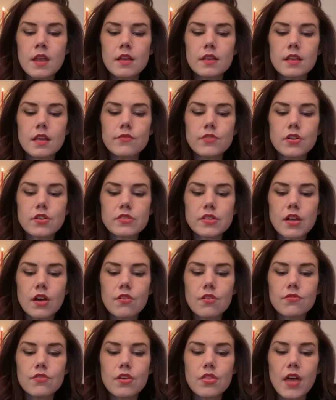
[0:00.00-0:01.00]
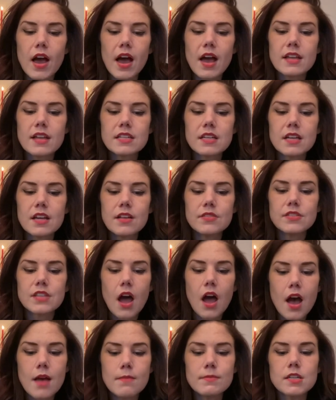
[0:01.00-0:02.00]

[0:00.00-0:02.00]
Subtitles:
Give yourself that time